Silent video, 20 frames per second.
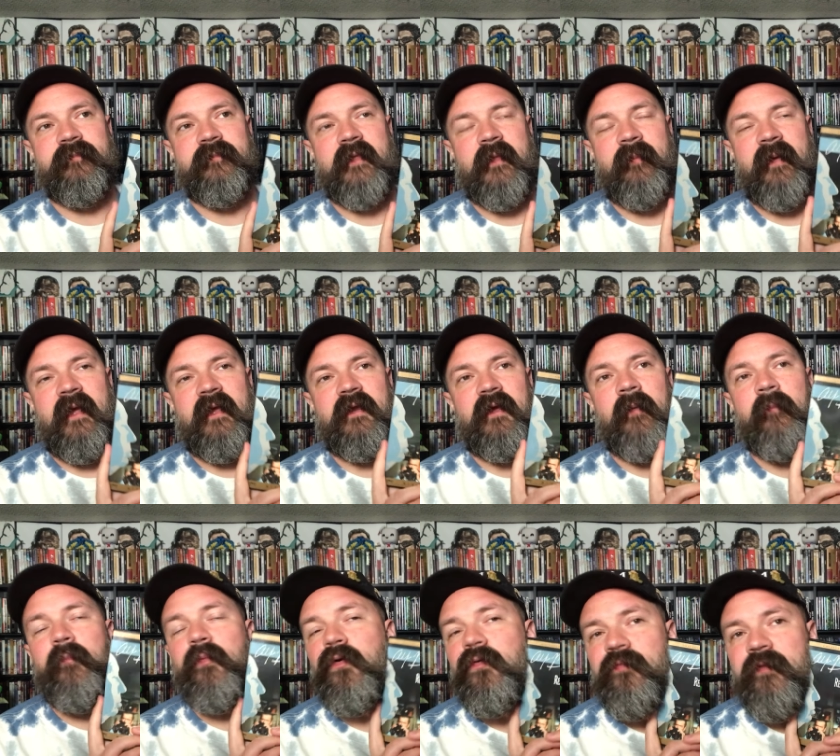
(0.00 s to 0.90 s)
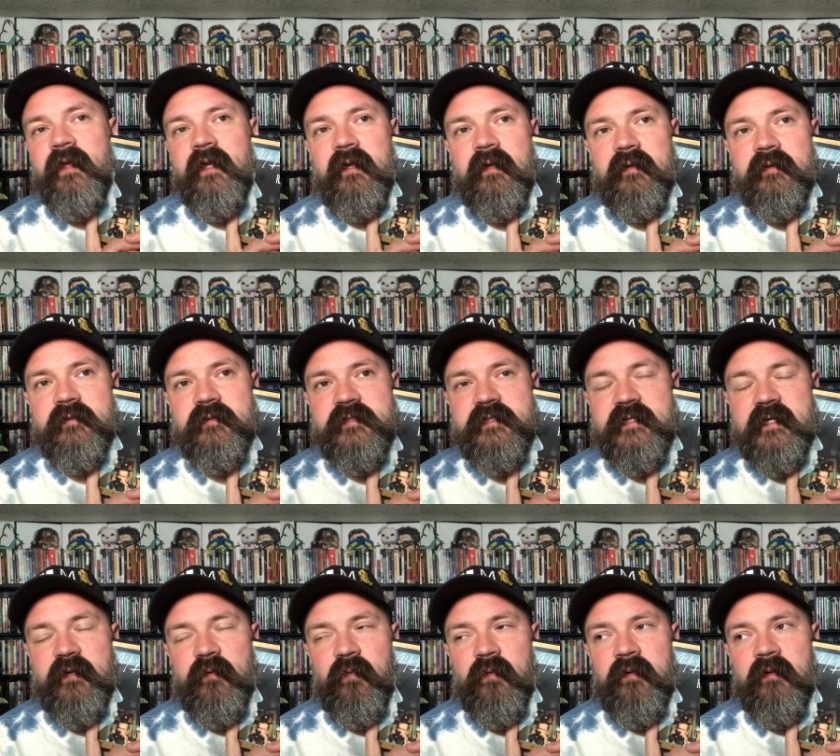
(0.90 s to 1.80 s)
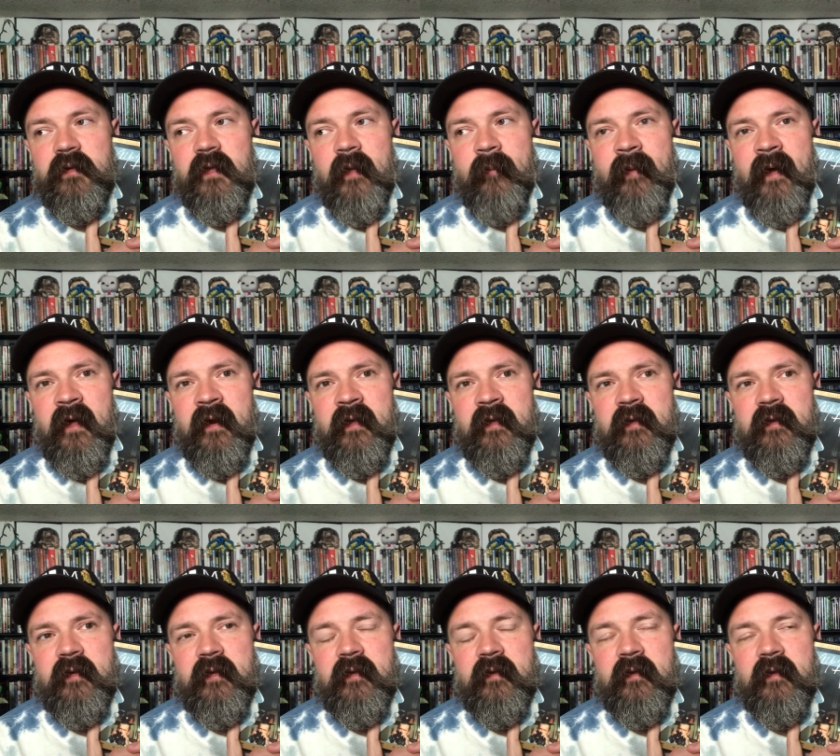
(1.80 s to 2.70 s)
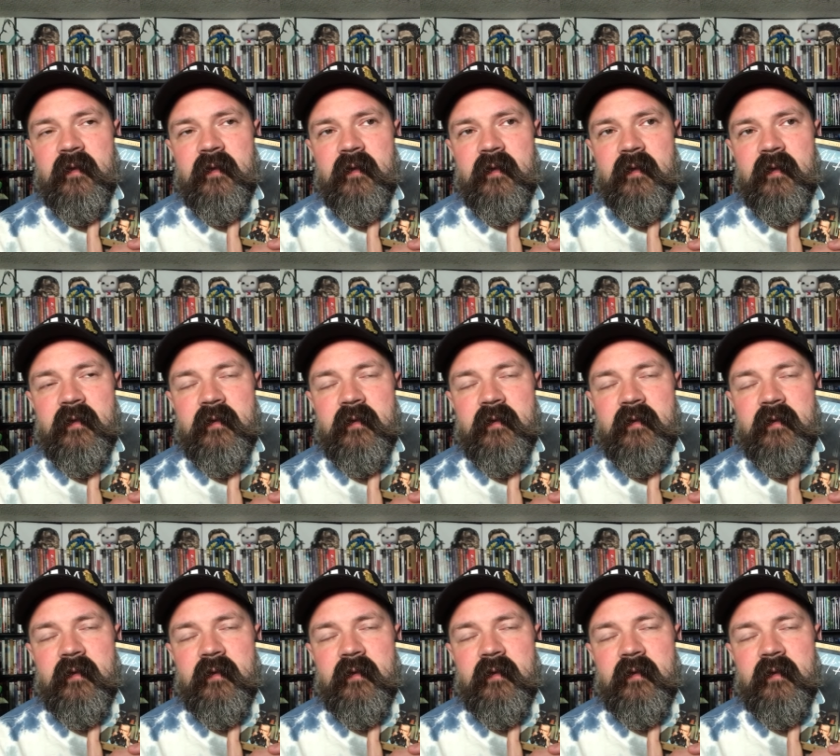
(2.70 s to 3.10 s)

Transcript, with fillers: they made a movie sequel about it uh, uh